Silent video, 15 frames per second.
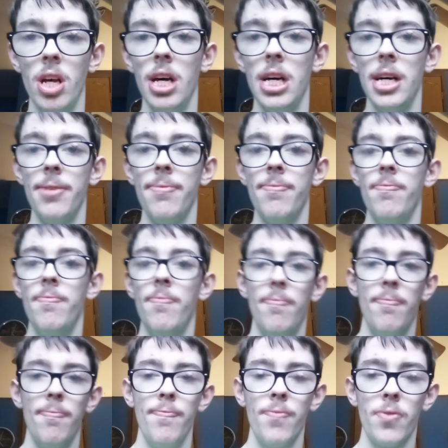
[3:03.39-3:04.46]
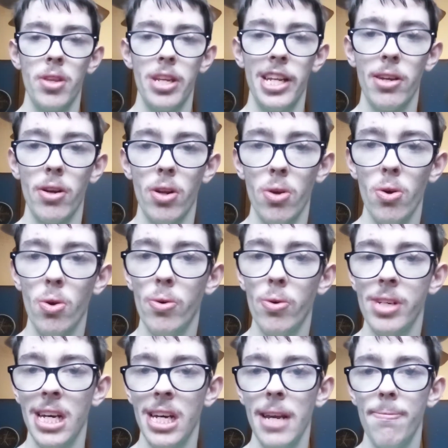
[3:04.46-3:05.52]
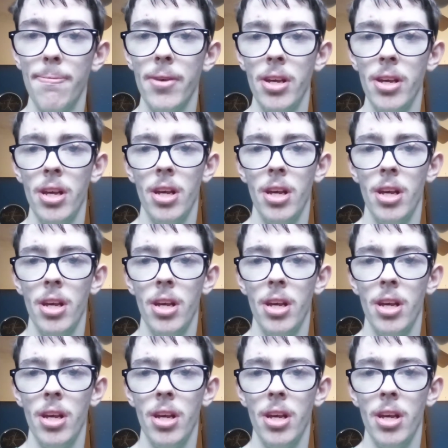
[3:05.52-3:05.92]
Just go to Google and type